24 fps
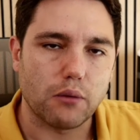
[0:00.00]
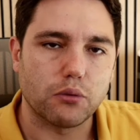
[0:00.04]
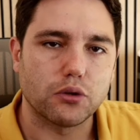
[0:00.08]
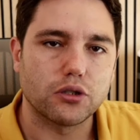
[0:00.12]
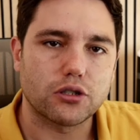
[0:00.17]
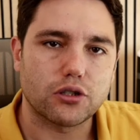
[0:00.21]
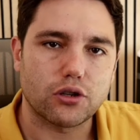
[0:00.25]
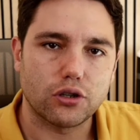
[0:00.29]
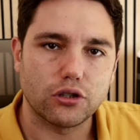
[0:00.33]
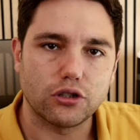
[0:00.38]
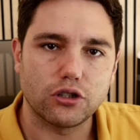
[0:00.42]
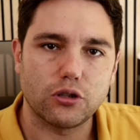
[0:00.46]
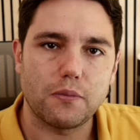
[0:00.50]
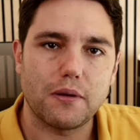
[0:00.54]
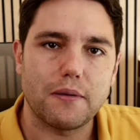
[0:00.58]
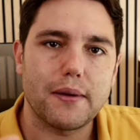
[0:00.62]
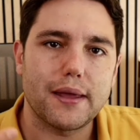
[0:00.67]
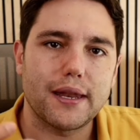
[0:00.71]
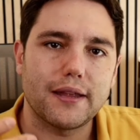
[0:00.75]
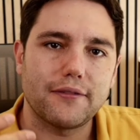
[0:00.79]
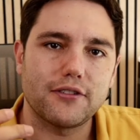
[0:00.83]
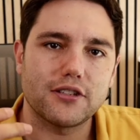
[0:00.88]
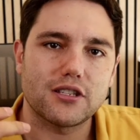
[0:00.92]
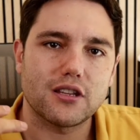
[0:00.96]
going to be
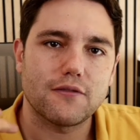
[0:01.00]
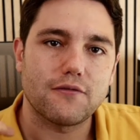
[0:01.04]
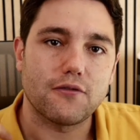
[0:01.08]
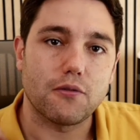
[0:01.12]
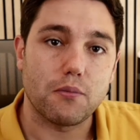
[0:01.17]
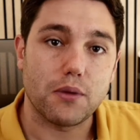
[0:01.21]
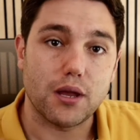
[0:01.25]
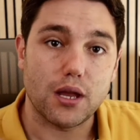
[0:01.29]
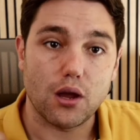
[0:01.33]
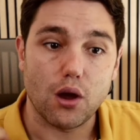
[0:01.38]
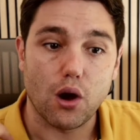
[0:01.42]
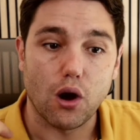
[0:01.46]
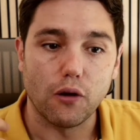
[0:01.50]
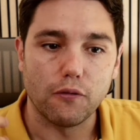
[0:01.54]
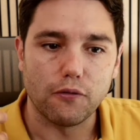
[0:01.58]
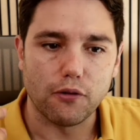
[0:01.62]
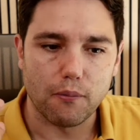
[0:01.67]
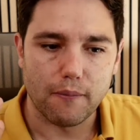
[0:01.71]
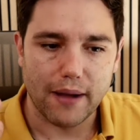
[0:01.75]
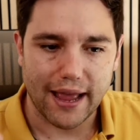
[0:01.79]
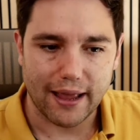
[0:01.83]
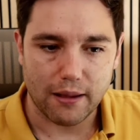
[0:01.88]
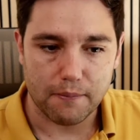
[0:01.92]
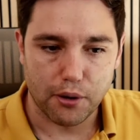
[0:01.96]
beneficial for me or for
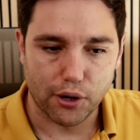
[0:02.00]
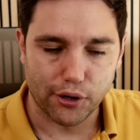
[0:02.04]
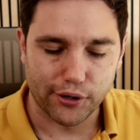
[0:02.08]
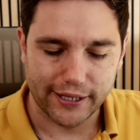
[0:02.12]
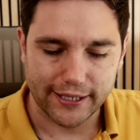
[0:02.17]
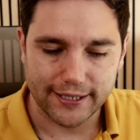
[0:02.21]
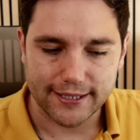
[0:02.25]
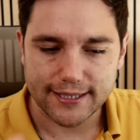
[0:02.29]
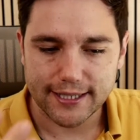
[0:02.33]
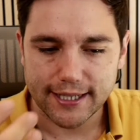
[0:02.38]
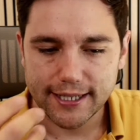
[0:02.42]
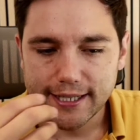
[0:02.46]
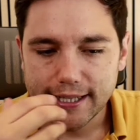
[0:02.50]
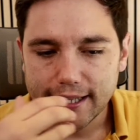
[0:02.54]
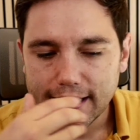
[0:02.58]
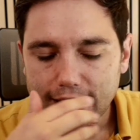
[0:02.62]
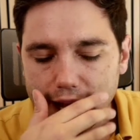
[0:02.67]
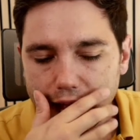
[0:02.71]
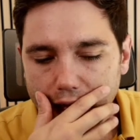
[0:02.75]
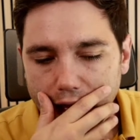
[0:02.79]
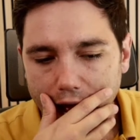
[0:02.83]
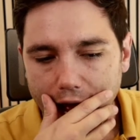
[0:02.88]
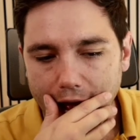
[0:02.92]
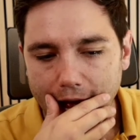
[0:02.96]
my opponent.
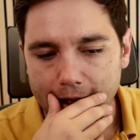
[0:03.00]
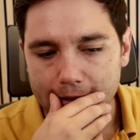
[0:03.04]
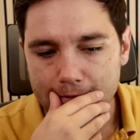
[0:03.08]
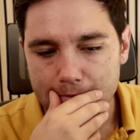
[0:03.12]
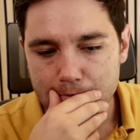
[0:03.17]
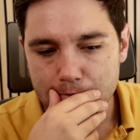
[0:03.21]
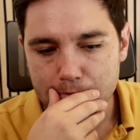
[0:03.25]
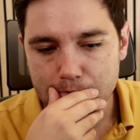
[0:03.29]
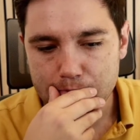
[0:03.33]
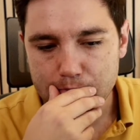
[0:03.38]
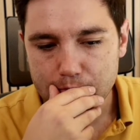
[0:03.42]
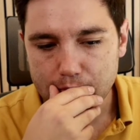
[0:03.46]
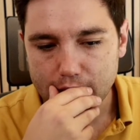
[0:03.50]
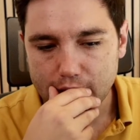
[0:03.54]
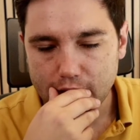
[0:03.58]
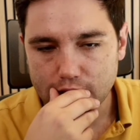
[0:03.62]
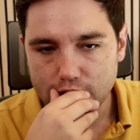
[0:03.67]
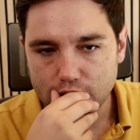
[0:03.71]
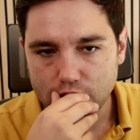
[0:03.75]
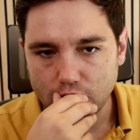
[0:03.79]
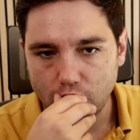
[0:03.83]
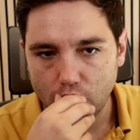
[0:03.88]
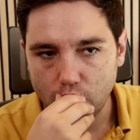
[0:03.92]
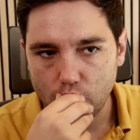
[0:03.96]

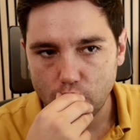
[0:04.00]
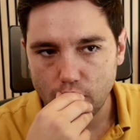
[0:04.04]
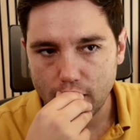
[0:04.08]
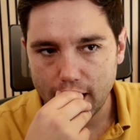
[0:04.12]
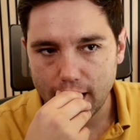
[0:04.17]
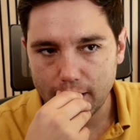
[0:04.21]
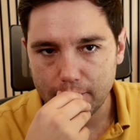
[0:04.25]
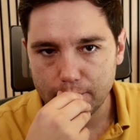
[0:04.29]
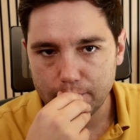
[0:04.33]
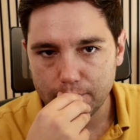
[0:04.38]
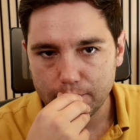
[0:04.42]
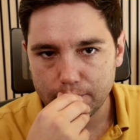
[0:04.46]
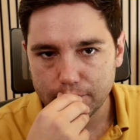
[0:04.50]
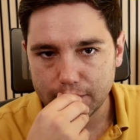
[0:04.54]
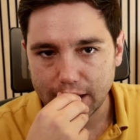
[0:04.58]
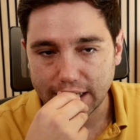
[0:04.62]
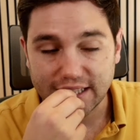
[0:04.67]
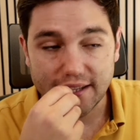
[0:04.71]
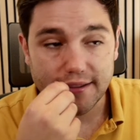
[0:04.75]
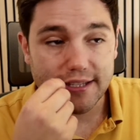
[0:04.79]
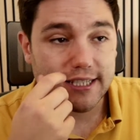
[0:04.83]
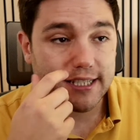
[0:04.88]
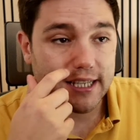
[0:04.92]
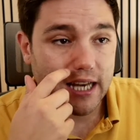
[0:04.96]
So as a
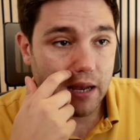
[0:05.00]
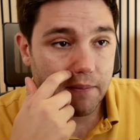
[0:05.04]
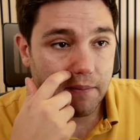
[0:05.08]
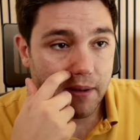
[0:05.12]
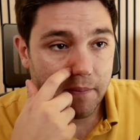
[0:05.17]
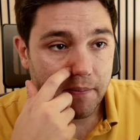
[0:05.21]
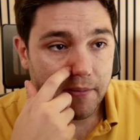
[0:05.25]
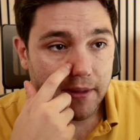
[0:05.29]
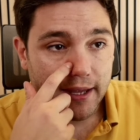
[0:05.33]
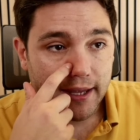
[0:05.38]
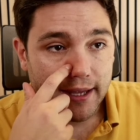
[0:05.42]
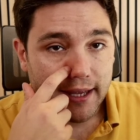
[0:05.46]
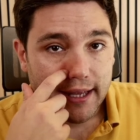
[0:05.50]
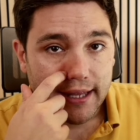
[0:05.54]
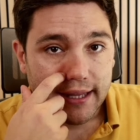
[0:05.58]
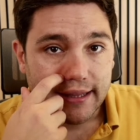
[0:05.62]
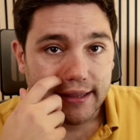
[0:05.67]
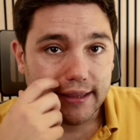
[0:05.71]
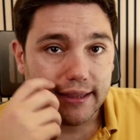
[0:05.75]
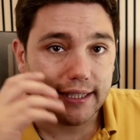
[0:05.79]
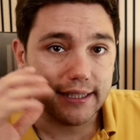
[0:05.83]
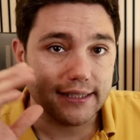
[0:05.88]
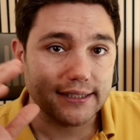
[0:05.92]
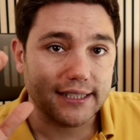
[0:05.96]
disclaimer,
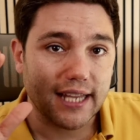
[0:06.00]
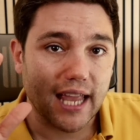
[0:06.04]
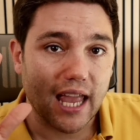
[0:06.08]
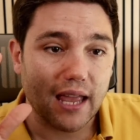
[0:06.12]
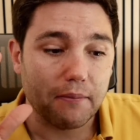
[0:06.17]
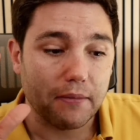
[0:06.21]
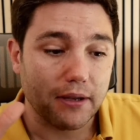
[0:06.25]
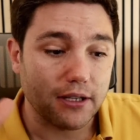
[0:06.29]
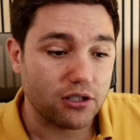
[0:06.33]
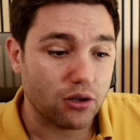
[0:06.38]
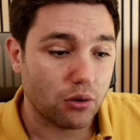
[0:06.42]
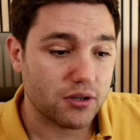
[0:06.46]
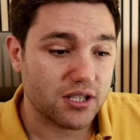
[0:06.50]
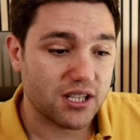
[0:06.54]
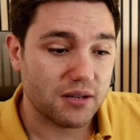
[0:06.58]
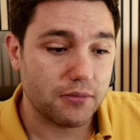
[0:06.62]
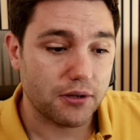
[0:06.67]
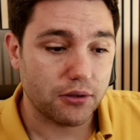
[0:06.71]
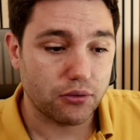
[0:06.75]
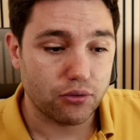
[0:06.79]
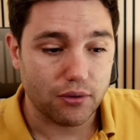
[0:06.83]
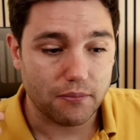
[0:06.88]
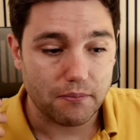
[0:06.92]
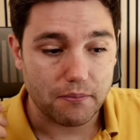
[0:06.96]
this game is obviously
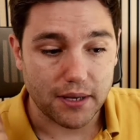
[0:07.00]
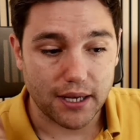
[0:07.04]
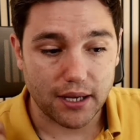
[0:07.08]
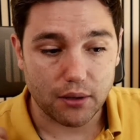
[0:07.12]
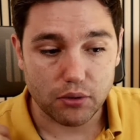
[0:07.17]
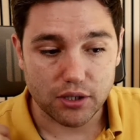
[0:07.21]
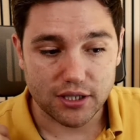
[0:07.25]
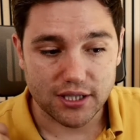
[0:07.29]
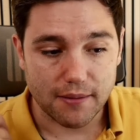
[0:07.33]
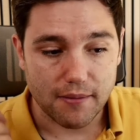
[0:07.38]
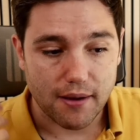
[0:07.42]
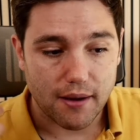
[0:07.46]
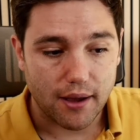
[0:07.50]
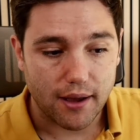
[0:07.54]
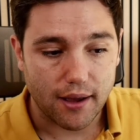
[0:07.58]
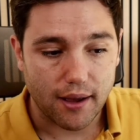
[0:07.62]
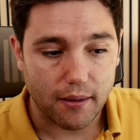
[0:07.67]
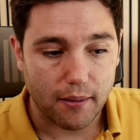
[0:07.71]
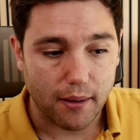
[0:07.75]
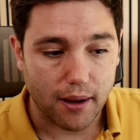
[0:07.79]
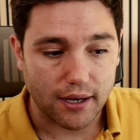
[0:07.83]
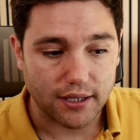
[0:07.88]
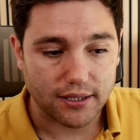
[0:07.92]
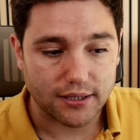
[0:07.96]
between me, which I'm a
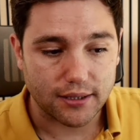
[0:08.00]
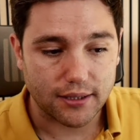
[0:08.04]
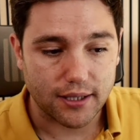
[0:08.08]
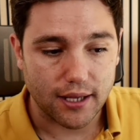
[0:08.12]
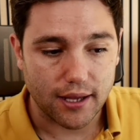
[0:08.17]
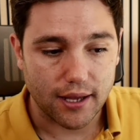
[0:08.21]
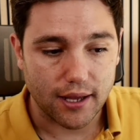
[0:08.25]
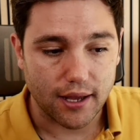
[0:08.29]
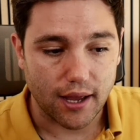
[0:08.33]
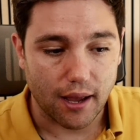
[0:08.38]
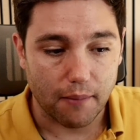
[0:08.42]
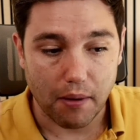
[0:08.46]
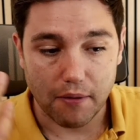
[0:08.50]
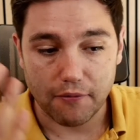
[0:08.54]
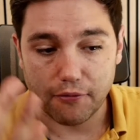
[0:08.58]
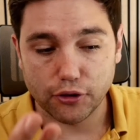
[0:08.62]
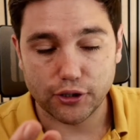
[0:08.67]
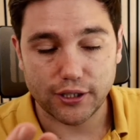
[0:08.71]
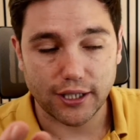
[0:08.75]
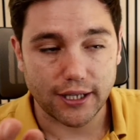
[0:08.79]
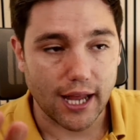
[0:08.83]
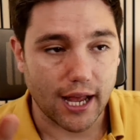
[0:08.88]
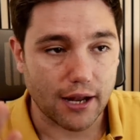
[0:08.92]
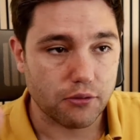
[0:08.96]

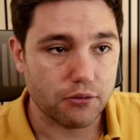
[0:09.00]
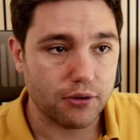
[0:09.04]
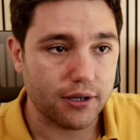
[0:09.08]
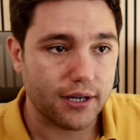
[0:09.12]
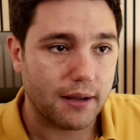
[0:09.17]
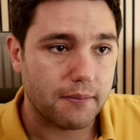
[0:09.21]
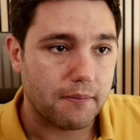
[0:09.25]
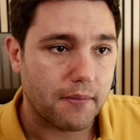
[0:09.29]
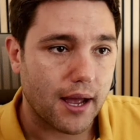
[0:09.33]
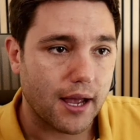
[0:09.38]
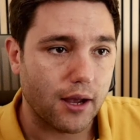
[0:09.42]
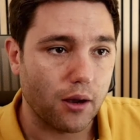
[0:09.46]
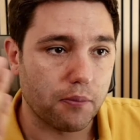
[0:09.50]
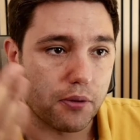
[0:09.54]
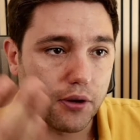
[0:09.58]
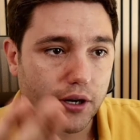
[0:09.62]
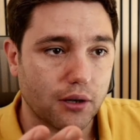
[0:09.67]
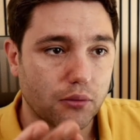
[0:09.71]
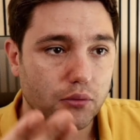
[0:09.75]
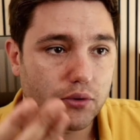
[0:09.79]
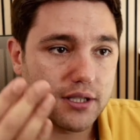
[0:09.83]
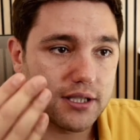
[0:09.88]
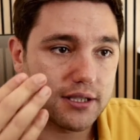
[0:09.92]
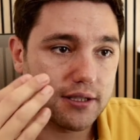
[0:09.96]
1400, and my opponent,
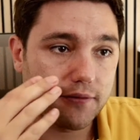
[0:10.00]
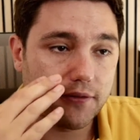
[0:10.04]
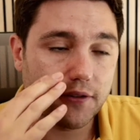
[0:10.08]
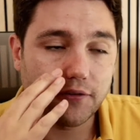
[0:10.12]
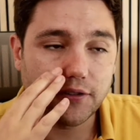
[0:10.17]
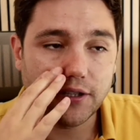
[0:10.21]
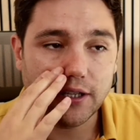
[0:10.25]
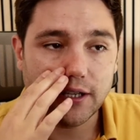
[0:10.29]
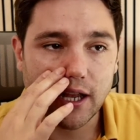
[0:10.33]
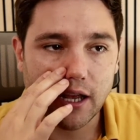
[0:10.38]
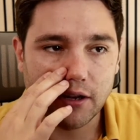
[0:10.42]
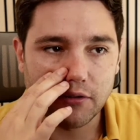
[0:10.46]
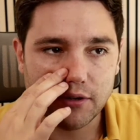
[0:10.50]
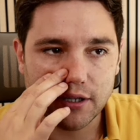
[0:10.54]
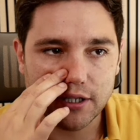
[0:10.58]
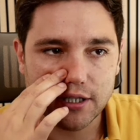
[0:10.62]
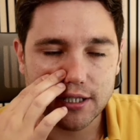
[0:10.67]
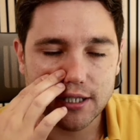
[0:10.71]
which is a 1500s.